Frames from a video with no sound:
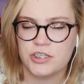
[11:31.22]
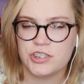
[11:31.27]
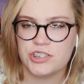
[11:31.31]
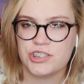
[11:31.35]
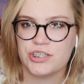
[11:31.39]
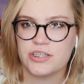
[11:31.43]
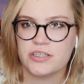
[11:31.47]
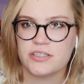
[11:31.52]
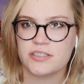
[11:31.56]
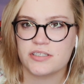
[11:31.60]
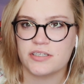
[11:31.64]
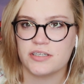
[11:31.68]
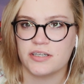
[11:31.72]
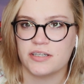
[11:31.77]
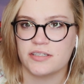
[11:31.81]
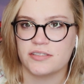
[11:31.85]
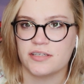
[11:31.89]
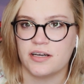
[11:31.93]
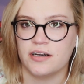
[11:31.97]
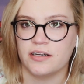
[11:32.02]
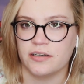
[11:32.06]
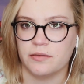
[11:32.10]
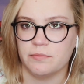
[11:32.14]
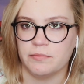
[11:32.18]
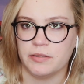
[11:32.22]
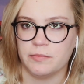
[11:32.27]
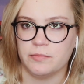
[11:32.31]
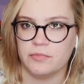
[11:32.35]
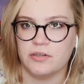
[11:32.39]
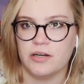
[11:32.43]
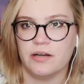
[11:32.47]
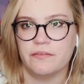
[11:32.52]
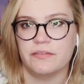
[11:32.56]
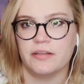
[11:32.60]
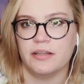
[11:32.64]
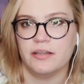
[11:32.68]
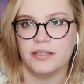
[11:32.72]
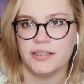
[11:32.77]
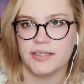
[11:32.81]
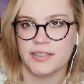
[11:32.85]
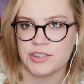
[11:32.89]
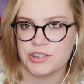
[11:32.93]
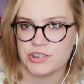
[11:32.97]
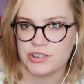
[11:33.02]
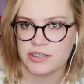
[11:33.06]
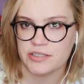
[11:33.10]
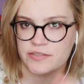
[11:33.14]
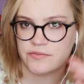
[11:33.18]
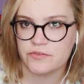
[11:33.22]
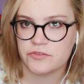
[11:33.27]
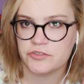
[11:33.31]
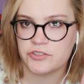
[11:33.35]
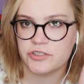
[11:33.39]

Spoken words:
She is good at talking people off the ledge, that's for